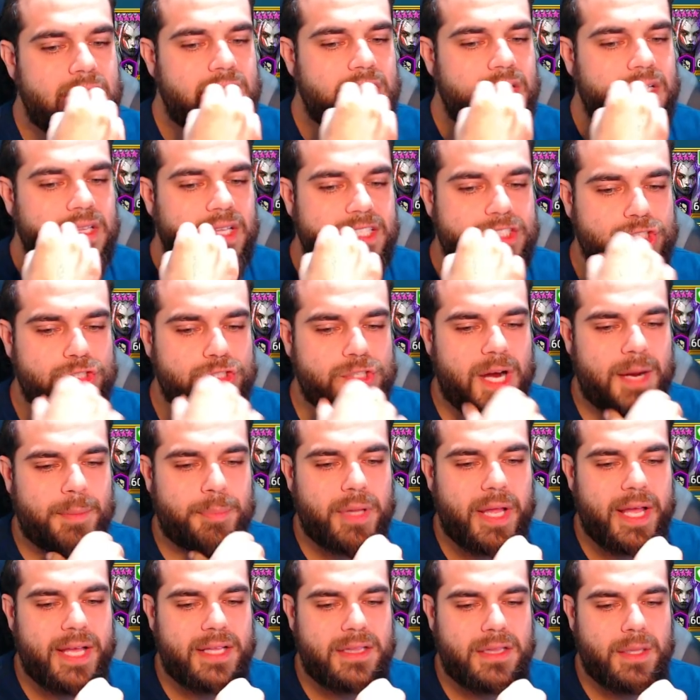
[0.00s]
Let's try
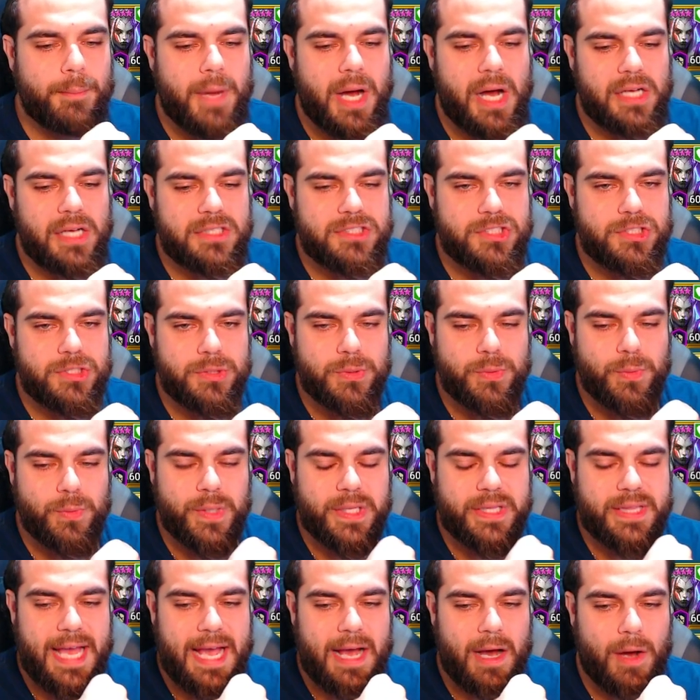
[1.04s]
playing Lammasu
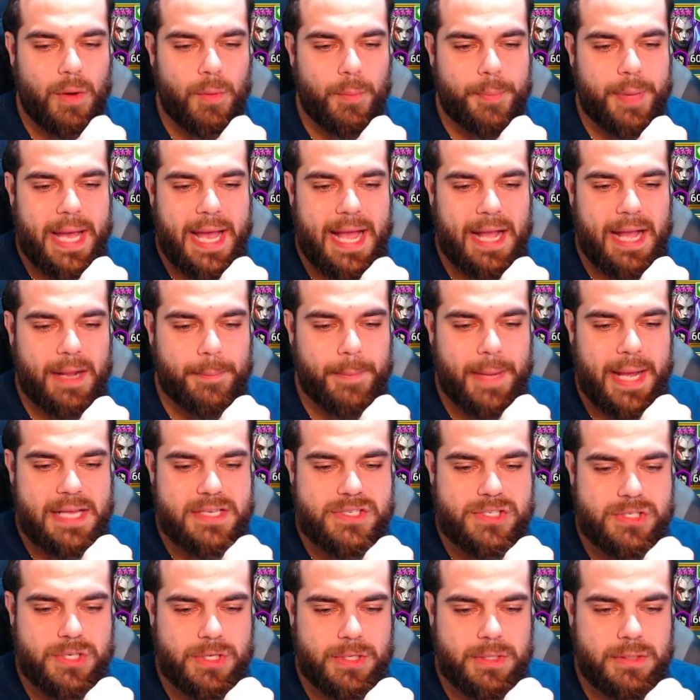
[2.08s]
without
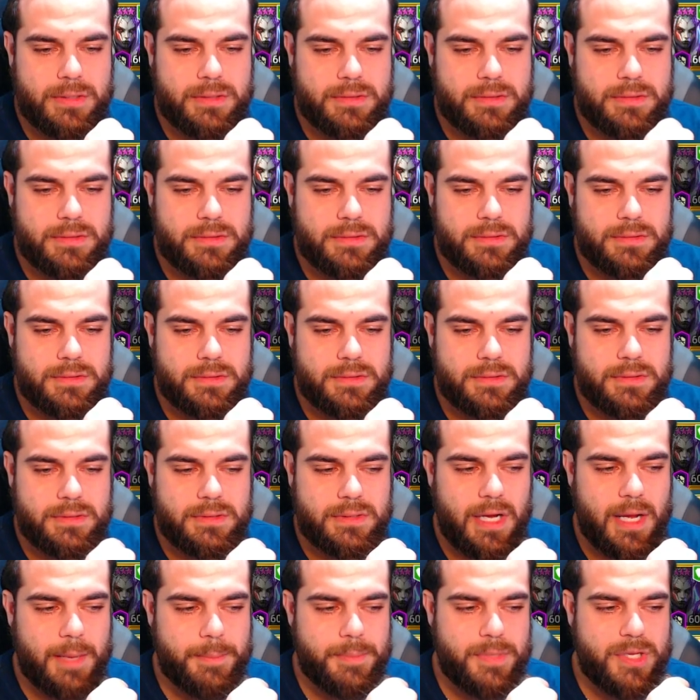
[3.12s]
Packmaster.
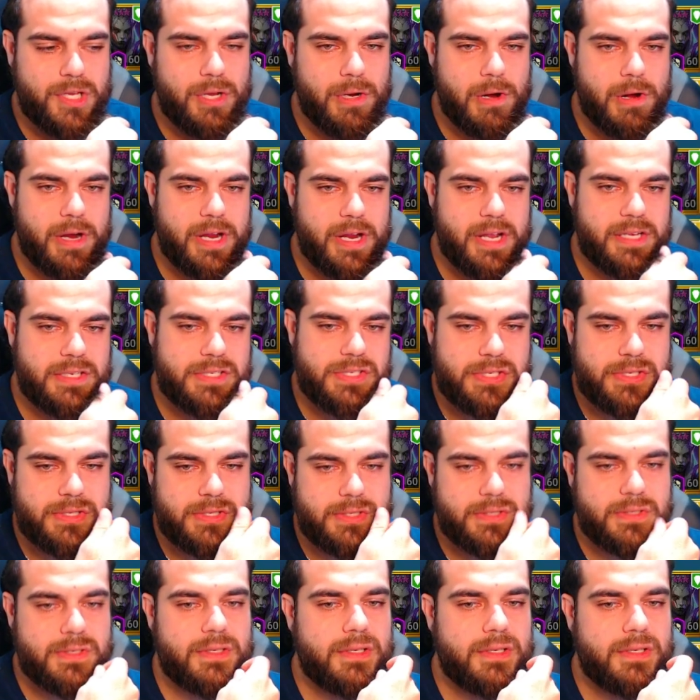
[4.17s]
I'm curious.